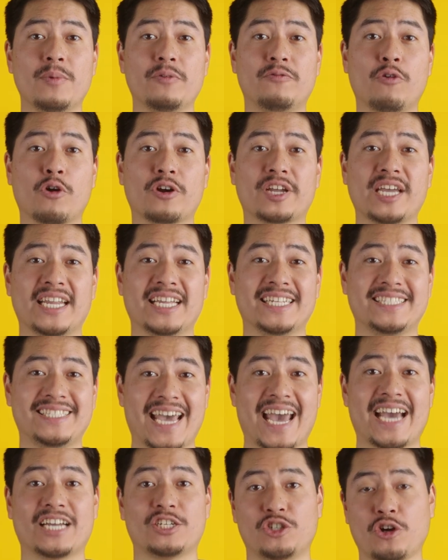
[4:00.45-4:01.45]
before getting
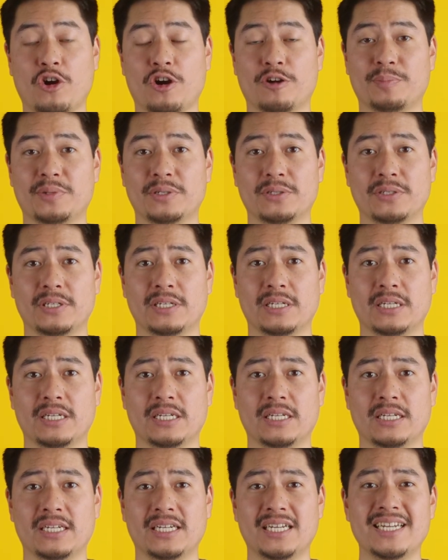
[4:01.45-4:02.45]
tack sharp.
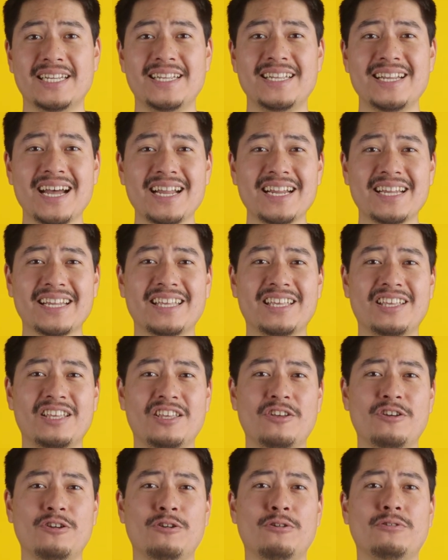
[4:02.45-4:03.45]
Not a
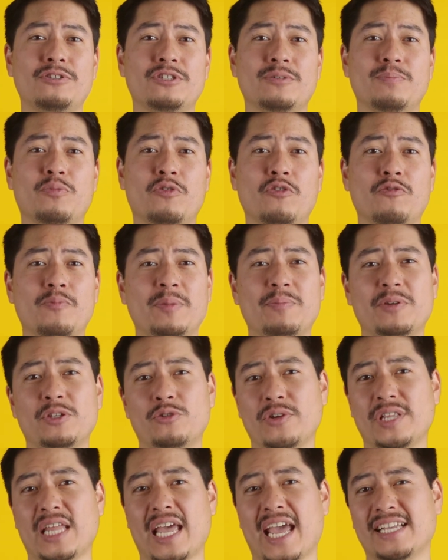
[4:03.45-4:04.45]
huge improvement
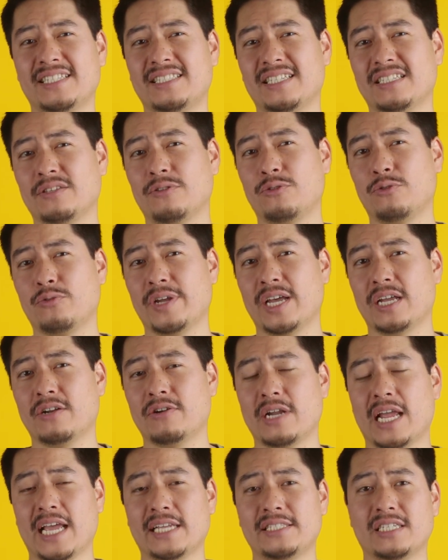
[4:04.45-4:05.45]
between the a6300
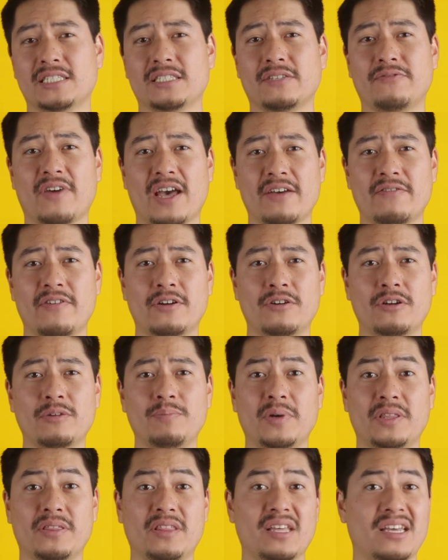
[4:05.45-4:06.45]
and a6500, but